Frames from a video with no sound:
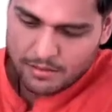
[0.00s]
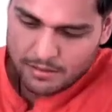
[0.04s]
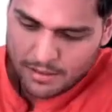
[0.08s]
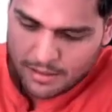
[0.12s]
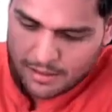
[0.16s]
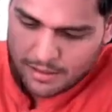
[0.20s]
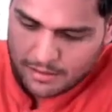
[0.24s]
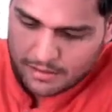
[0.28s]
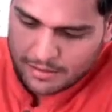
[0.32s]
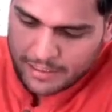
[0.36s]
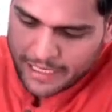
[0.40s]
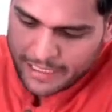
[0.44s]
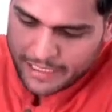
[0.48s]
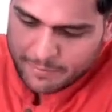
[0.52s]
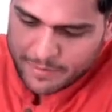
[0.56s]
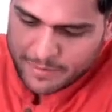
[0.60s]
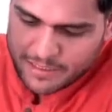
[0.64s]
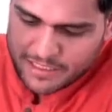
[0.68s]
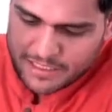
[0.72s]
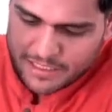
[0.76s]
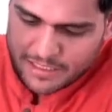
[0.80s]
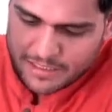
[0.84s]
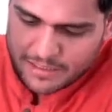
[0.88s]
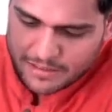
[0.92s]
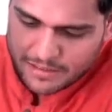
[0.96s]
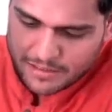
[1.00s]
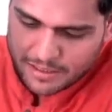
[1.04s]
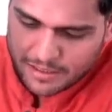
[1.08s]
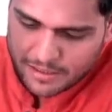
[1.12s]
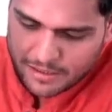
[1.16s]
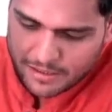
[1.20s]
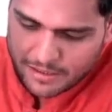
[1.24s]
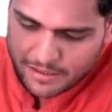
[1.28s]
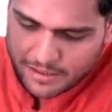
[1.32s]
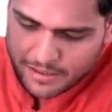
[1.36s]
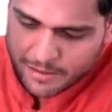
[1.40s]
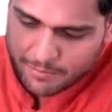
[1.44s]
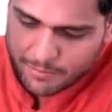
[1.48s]
Let me just
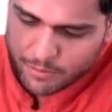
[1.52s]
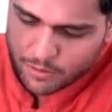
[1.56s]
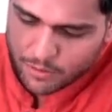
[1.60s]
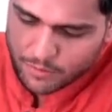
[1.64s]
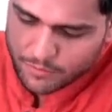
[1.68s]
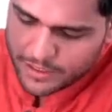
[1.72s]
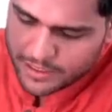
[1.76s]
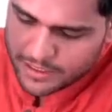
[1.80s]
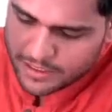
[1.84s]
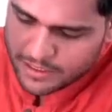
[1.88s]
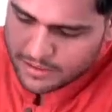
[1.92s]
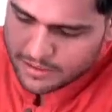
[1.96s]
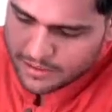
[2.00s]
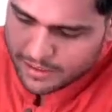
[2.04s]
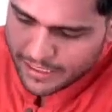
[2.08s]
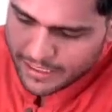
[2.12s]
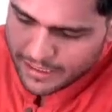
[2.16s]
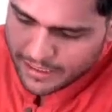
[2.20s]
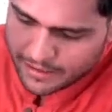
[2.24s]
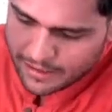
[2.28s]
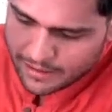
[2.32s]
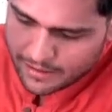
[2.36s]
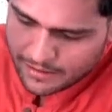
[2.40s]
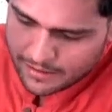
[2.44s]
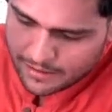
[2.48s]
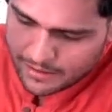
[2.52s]
remove this, right?